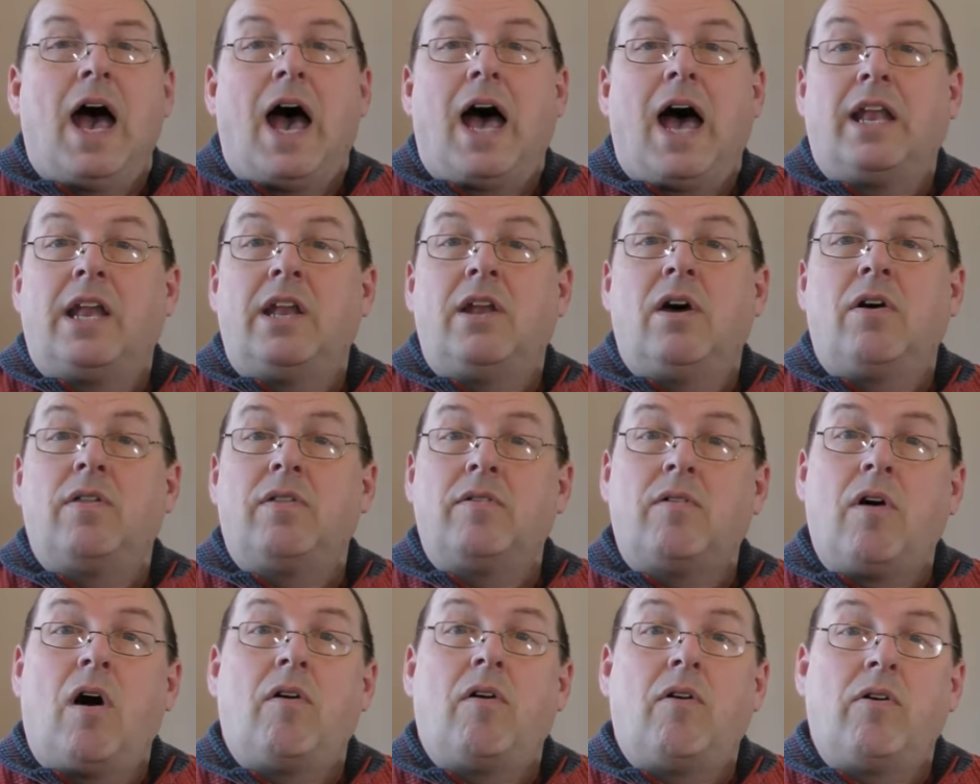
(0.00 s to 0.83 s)
And I know
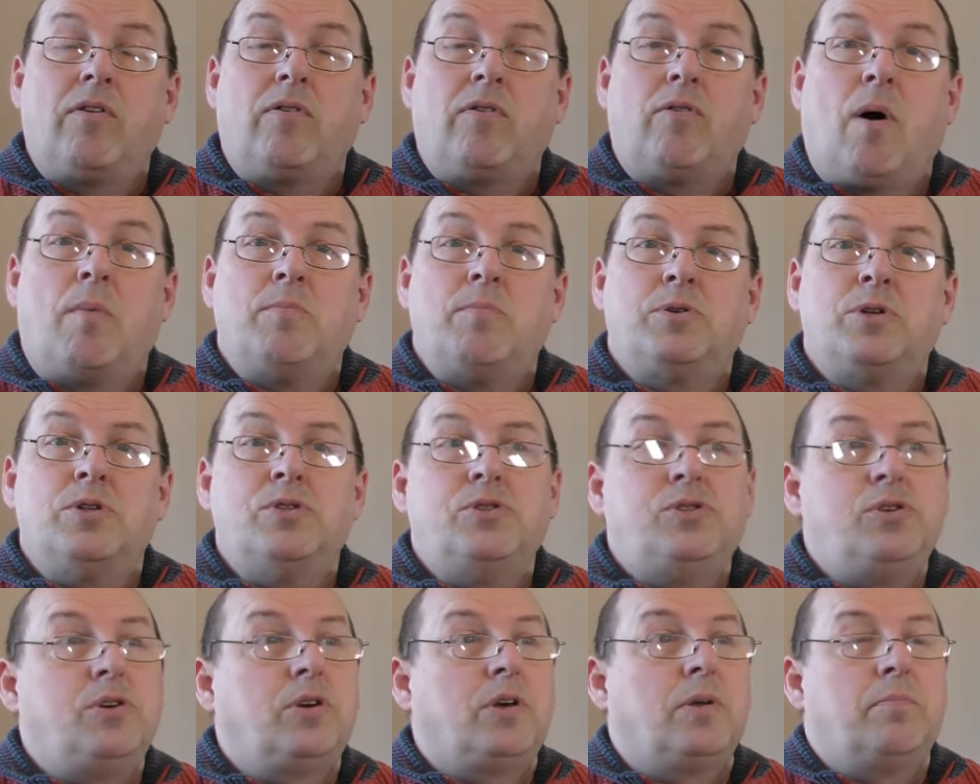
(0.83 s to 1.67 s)
there are other
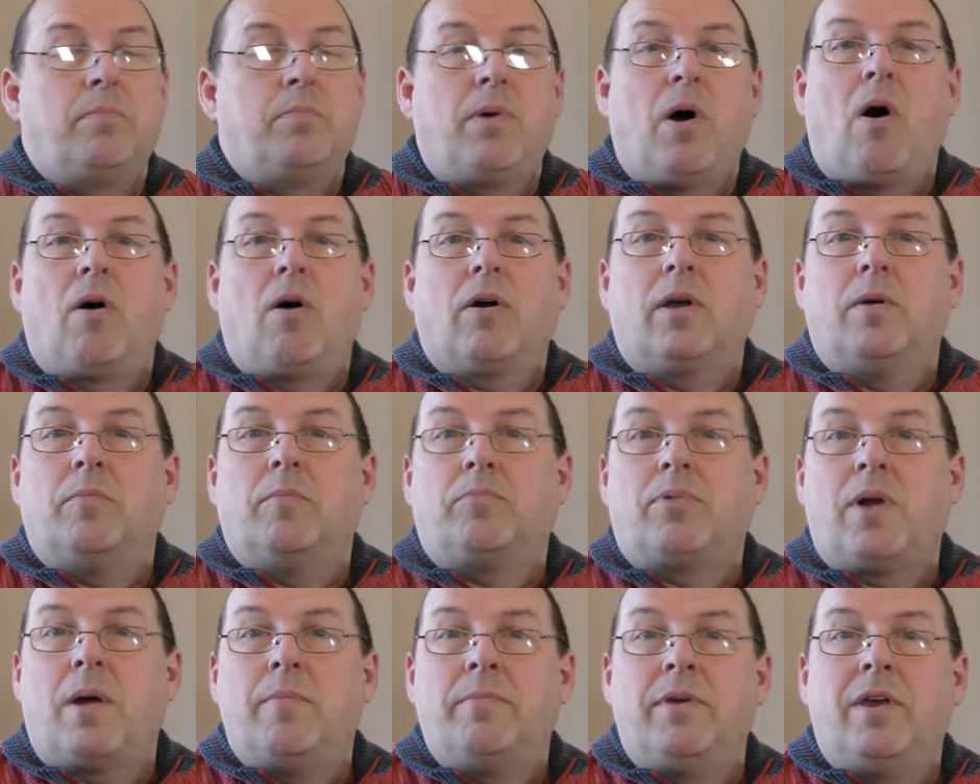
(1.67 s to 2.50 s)
options. You can park
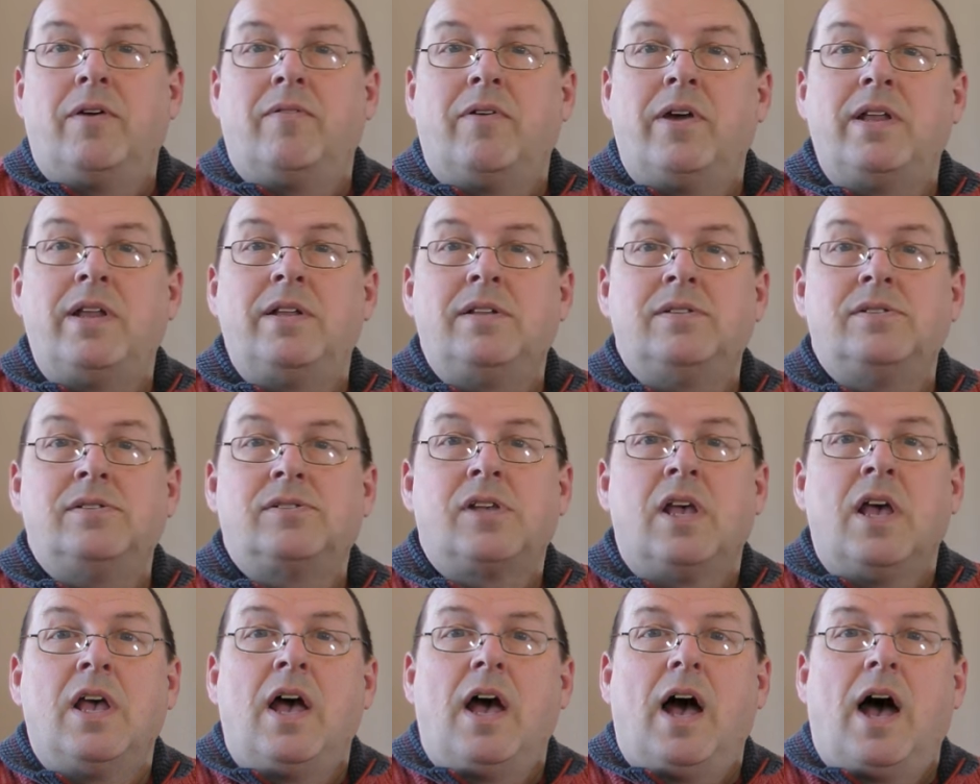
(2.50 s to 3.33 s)
at Premier
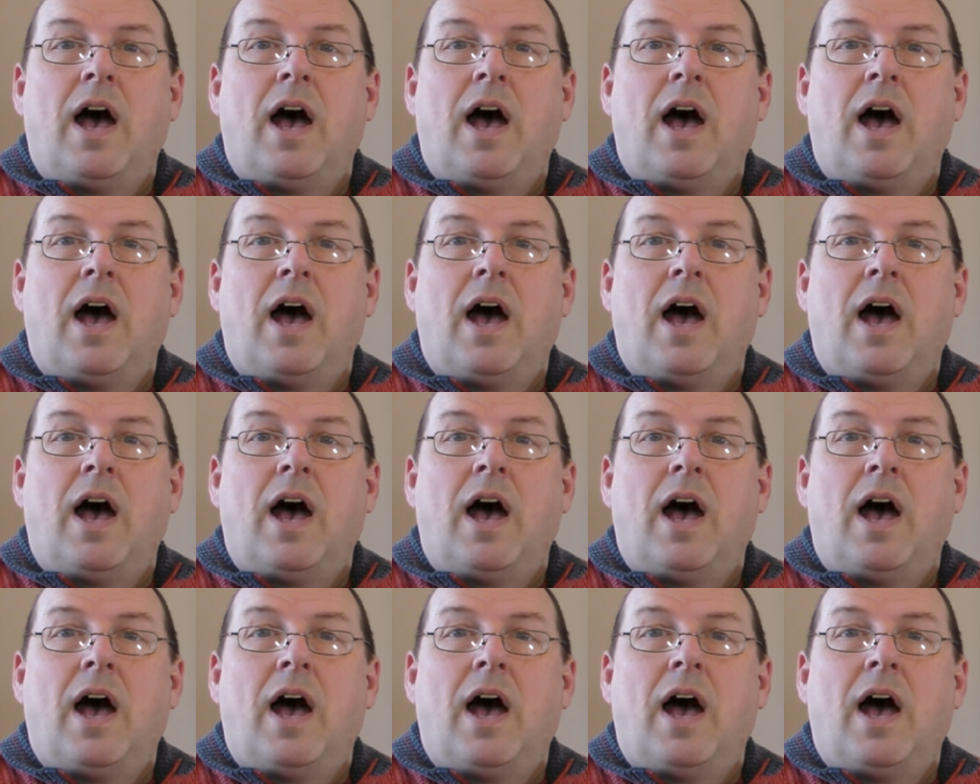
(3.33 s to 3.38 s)
Inns,